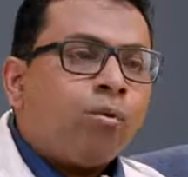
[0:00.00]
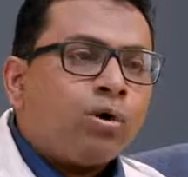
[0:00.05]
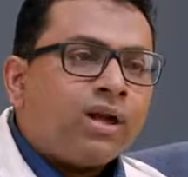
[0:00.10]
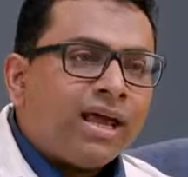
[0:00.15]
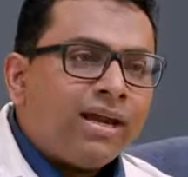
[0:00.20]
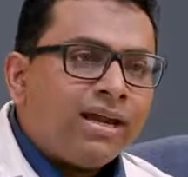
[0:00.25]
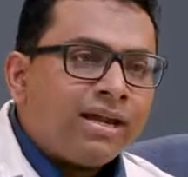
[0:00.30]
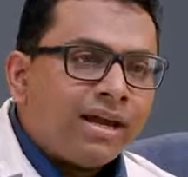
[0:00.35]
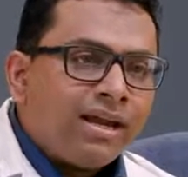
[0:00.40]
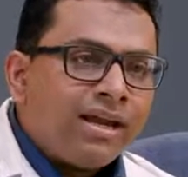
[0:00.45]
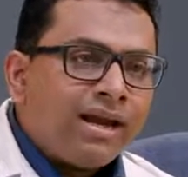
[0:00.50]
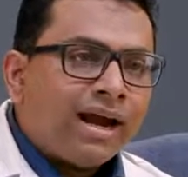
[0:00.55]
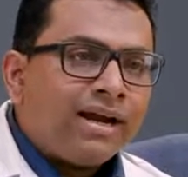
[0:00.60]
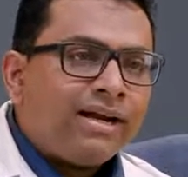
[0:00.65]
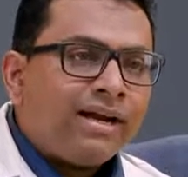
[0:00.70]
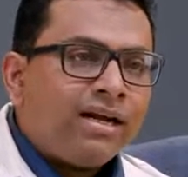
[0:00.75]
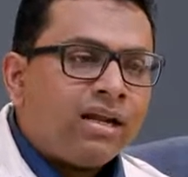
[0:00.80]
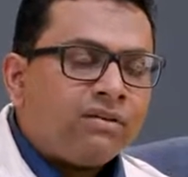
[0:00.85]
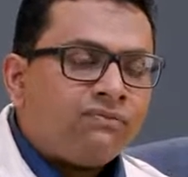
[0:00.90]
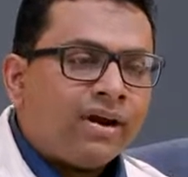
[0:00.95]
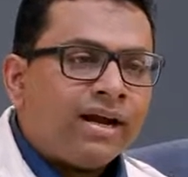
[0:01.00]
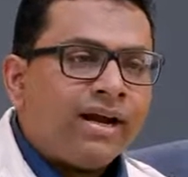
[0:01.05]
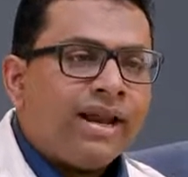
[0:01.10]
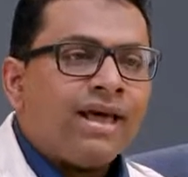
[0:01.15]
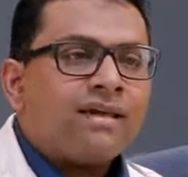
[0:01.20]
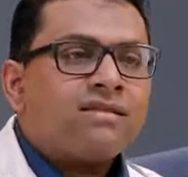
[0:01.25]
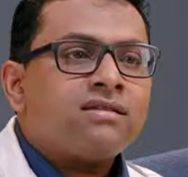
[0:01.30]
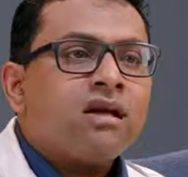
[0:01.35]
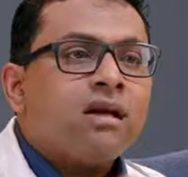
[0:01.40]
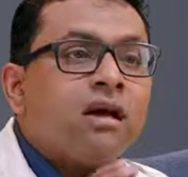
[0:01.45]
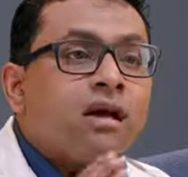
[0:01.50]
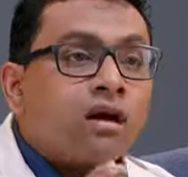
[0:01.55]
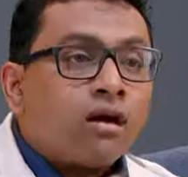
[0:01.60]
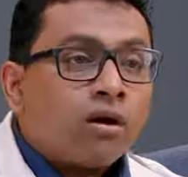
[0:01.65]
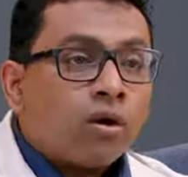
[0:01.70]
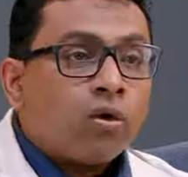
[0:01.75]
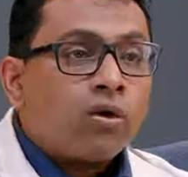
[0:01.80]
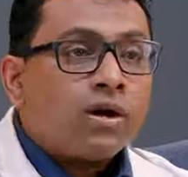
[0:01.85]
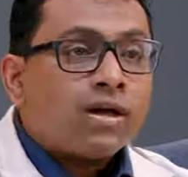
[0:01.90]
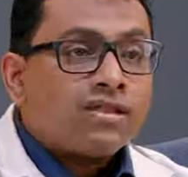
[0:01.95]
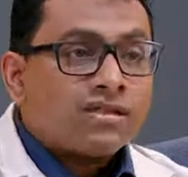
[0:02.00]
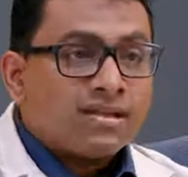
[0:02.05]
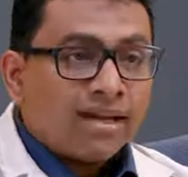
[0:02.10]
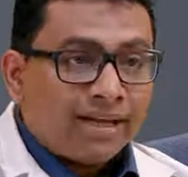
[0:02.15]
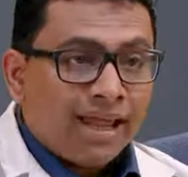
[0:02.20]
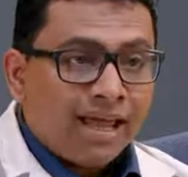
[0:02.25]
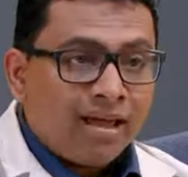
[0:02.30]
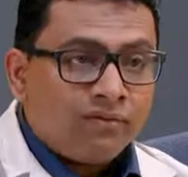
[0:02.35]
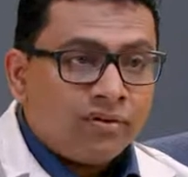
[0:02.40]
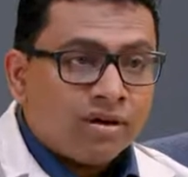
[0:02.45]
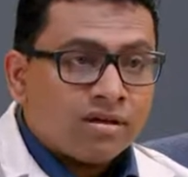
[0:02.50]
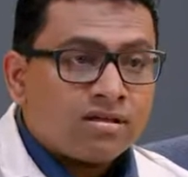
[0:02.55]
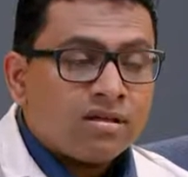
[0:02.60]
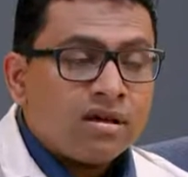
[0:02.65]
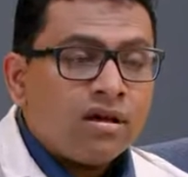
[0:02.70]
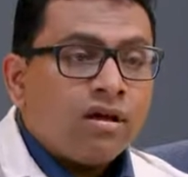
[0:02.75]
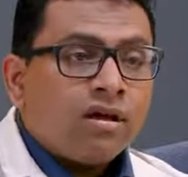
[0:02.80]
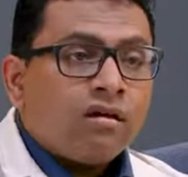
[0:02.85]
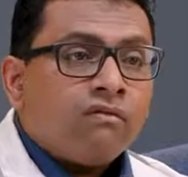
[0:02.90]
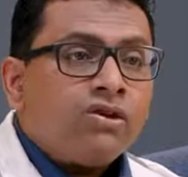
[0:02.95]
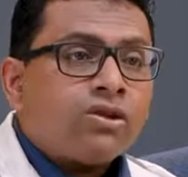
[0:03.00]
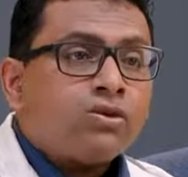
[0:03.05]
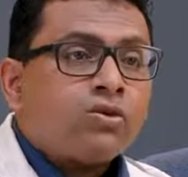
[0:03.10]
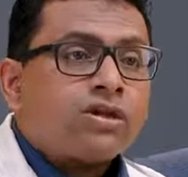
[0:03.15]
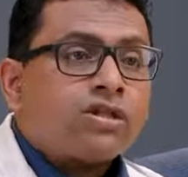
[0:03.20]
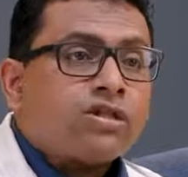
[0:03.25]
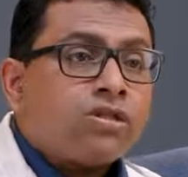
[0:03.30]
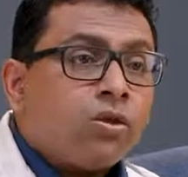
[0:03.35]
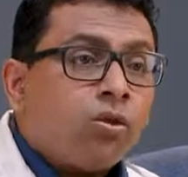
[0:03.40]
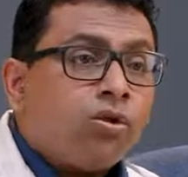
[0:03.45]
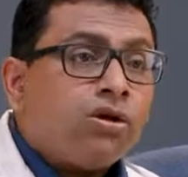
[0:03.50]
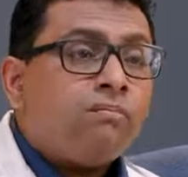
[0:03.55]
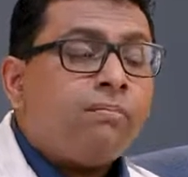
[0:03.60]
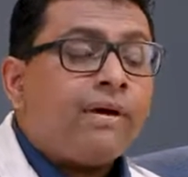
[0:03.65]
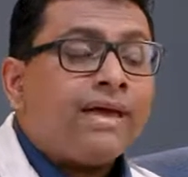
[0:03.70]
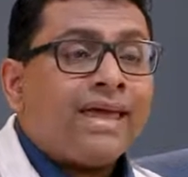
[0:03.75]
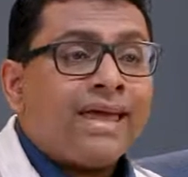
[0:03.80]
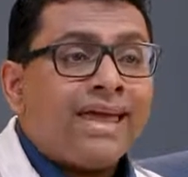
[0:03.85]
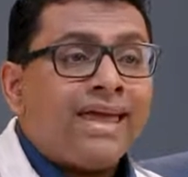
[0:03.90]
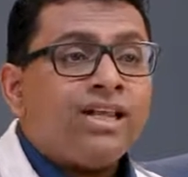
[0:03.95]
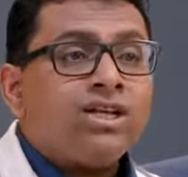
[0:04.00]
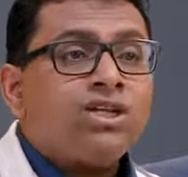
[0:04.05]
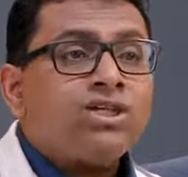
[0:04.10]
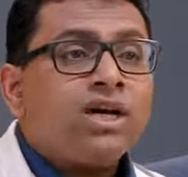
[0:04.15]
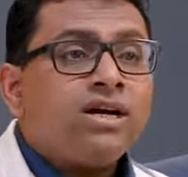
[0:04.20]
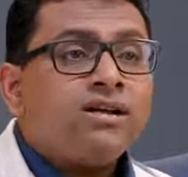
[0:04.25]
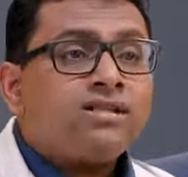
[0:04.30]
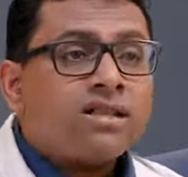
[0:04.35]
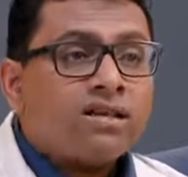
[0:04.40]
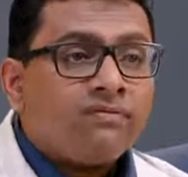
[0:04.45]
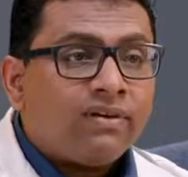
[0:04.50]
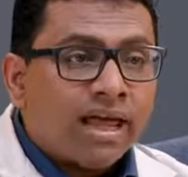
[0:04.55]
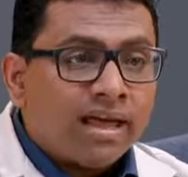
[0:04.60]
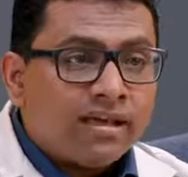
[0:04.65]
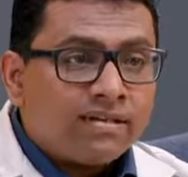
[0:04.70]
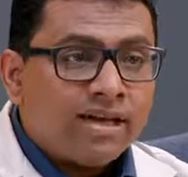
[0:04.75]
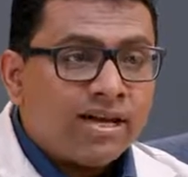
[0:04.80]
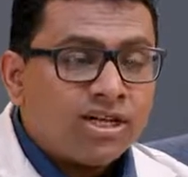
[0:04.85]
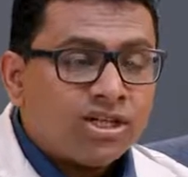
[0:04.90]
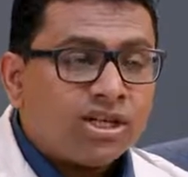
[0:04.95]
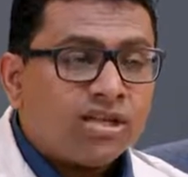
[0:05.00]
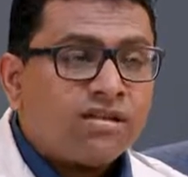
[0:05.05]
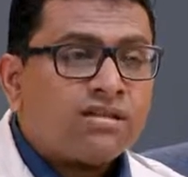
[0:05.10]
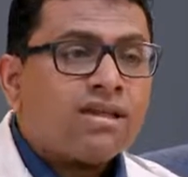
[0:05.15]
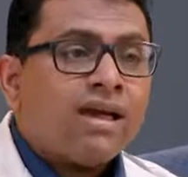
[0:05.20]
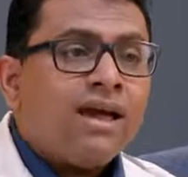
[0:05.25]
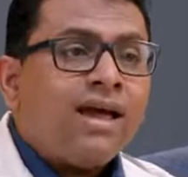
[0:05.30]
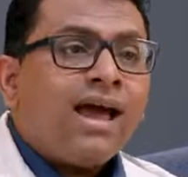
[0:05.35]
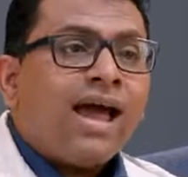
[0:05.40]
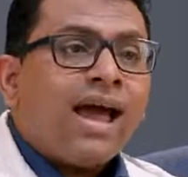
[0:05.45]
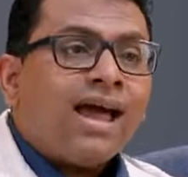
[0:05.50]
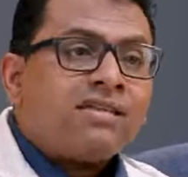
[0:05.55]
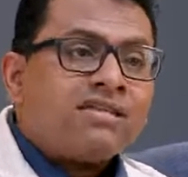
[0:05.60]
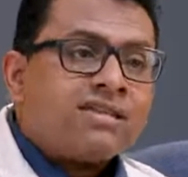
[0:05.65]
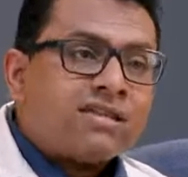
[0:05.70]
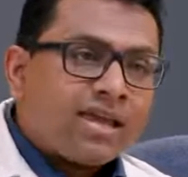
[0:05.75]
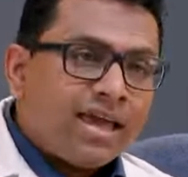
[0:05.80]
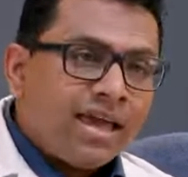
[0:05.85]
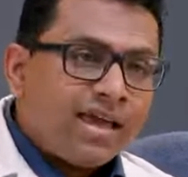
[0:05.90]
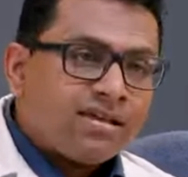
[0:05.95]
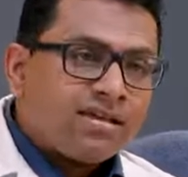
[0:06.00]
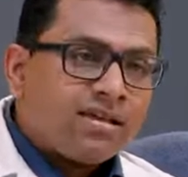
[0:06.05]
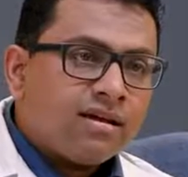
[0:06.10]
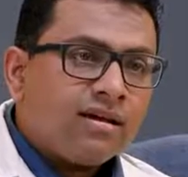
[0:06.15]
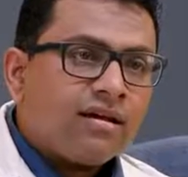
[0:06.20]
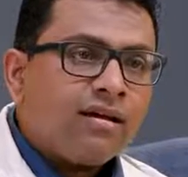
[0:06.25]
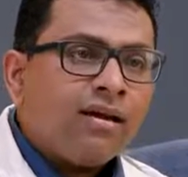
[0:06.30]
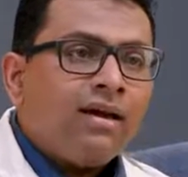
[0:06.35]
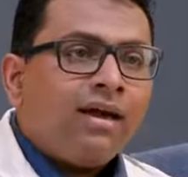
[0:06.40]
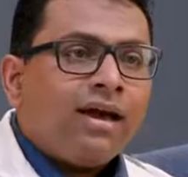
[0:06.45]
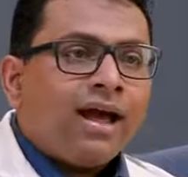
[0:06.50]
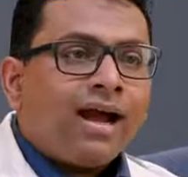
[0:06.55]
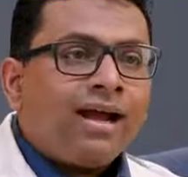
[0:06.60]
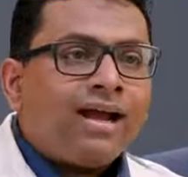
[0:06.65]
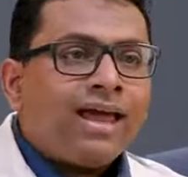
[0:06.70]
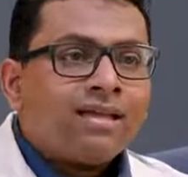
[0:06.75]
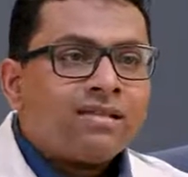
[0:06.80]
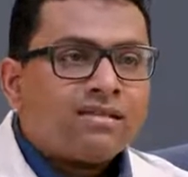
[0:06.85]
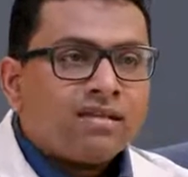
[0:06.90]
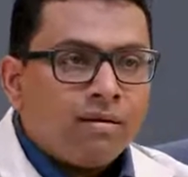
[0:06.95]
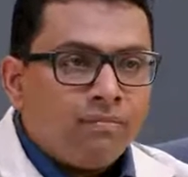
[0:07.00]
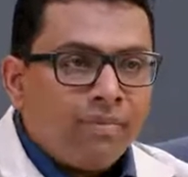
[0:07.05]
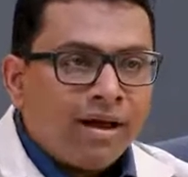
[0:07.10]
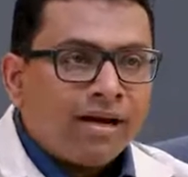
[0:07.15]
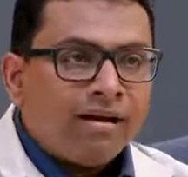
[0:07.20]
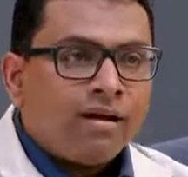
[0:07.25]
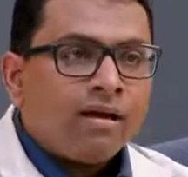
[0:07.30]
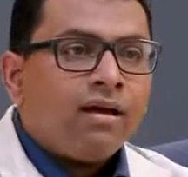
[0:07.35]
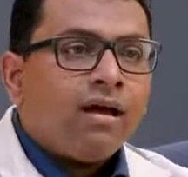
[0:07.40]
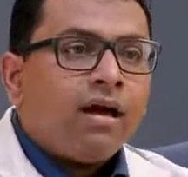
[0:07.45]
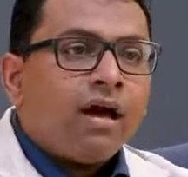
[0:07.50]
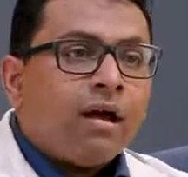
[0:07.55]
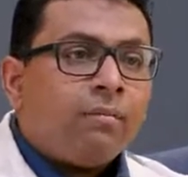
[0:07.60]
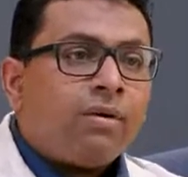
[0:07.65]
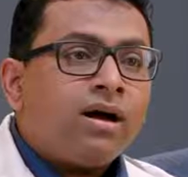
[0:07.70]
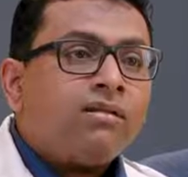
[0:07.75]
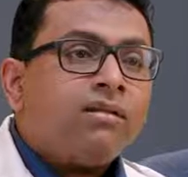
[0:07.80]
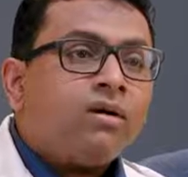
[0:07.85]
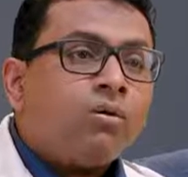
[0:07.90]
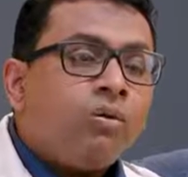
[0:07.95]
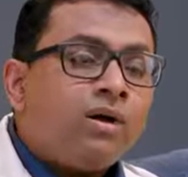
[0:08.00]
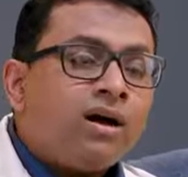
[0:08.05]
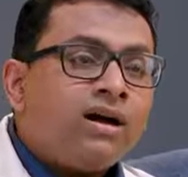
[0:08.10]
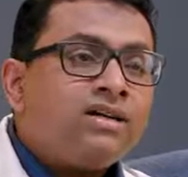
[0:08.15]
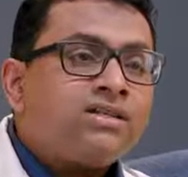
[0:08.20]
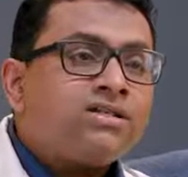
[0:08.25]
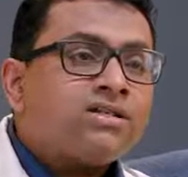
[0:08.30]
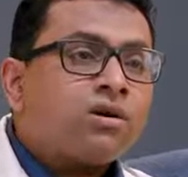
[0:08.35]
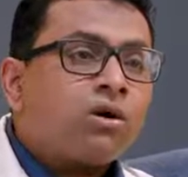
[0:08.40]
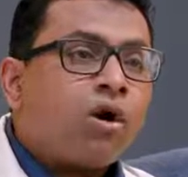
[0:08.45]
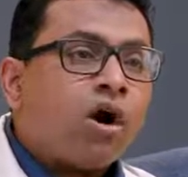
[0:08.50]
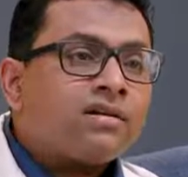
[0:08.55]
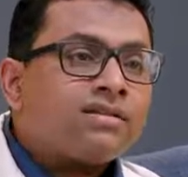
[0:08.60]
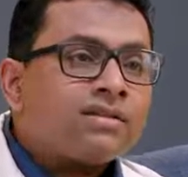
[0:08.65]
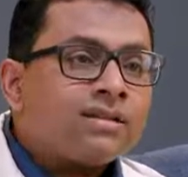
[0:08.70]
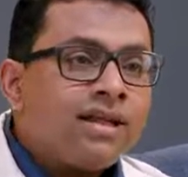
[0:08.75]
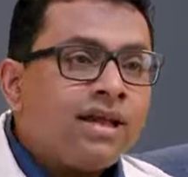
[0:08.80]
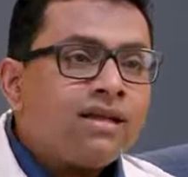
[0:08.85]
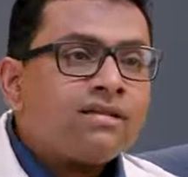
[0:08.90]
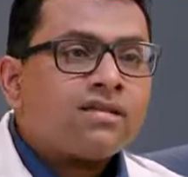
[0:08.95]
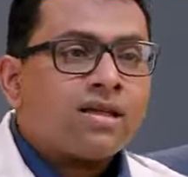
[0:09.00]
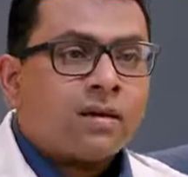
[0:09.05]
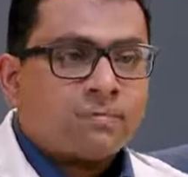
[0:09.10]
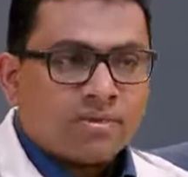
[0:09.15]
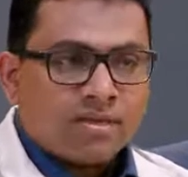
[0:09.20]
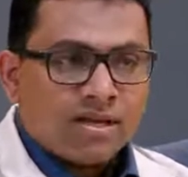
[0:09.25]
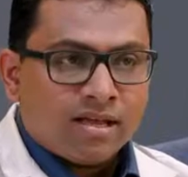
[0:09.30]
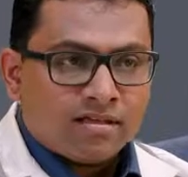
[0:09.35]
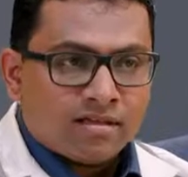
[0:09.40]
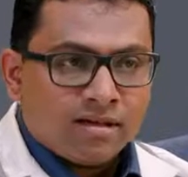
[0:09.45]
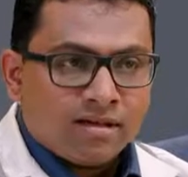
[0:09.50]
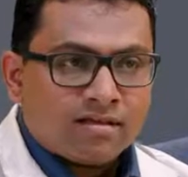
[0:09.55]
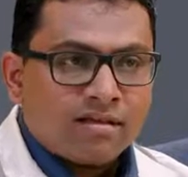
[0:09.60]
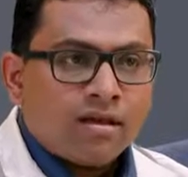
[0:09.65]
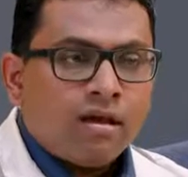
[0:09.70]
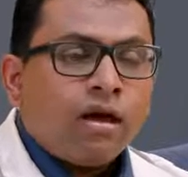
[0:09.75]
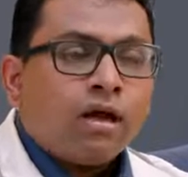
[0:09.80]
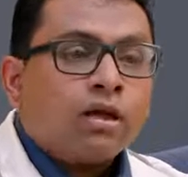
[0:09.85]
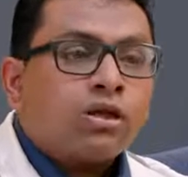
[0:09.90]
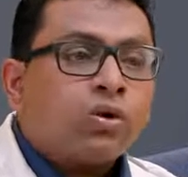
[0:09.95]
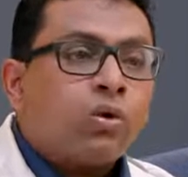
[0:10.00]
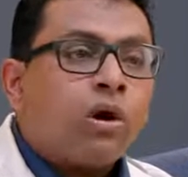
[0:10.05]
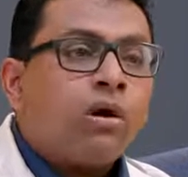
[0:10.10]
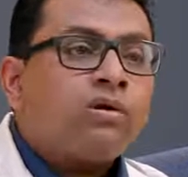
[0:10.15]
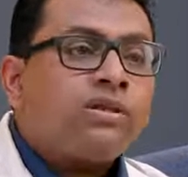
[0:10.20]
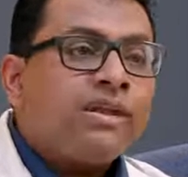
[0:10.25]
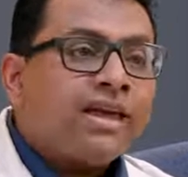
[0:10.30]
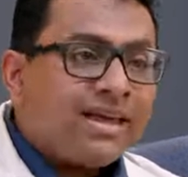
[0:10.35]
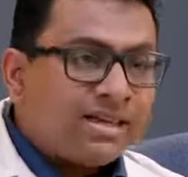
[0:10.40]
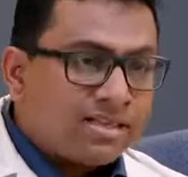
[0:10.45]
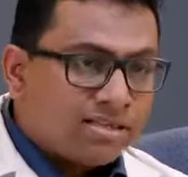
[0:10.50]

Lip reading: botanically identified as Crocus sativus, which was known by ancient civilizations as kesar and has remained among the world's costliest substances throughout the